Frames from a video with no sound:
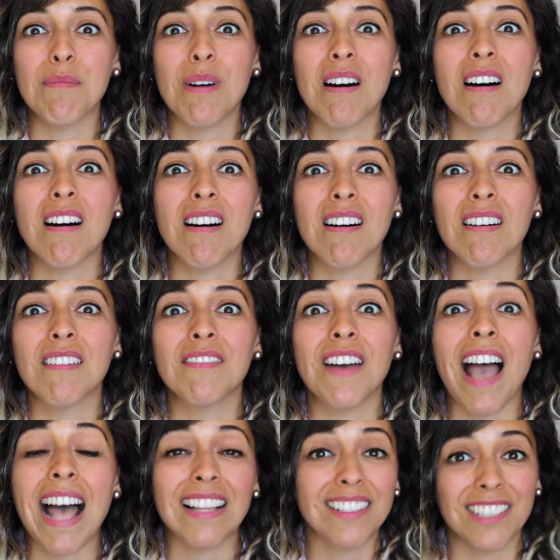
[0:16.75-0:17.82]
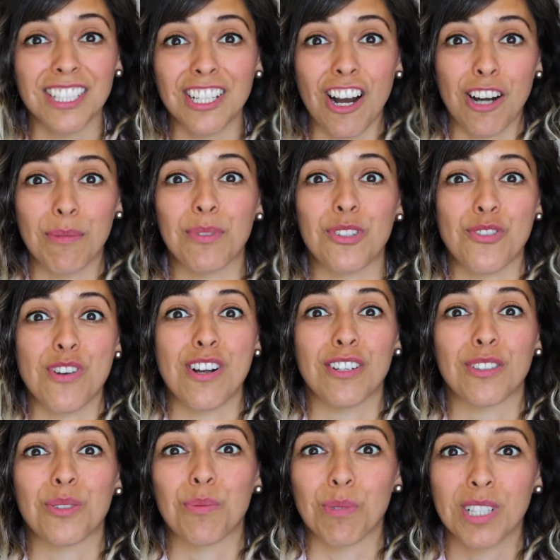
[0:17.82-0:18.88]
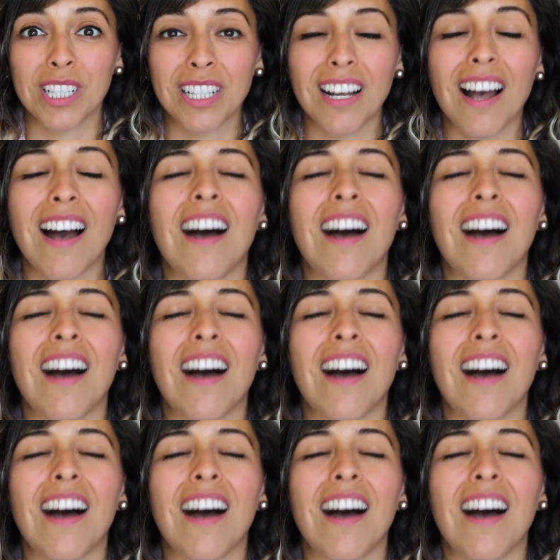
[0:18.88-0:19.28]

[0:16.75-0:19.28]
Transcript: of Alison Armstrong's work.